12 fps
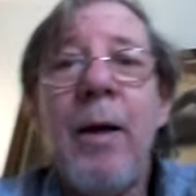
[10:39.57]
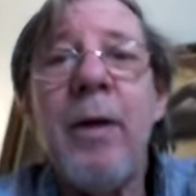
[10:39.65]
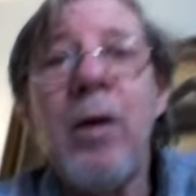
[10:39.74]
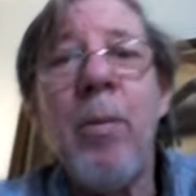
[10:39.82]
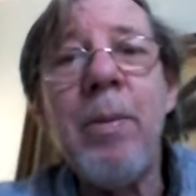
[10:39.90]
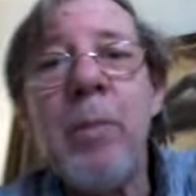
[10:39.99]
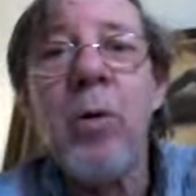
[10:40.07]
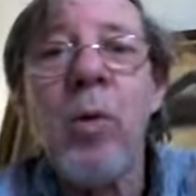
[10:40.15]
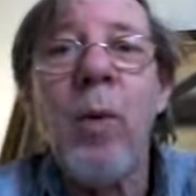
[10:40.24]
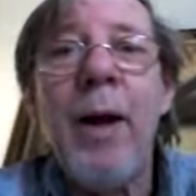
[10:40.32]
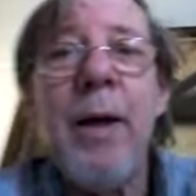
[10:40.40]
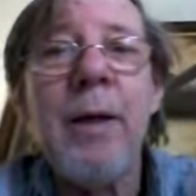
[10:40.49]
you know people are
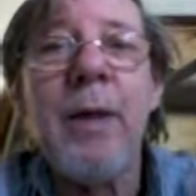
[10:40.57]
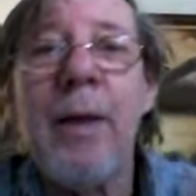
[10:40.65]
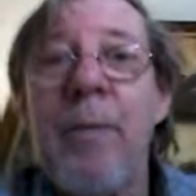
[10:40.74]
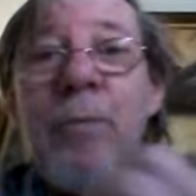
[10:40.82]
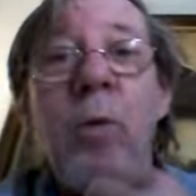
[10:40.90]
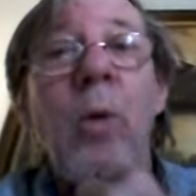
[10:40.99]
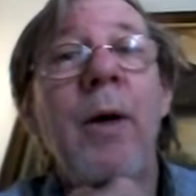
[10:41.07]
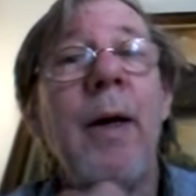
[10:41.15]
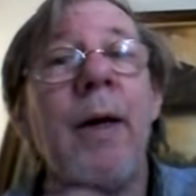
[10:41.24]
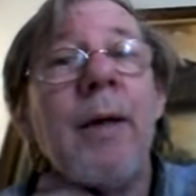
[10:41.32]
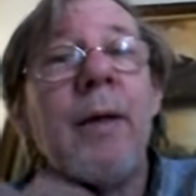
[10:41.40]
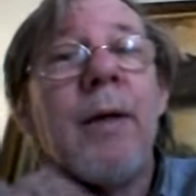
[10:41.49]
waiting like in
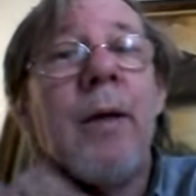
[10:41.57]
Florida,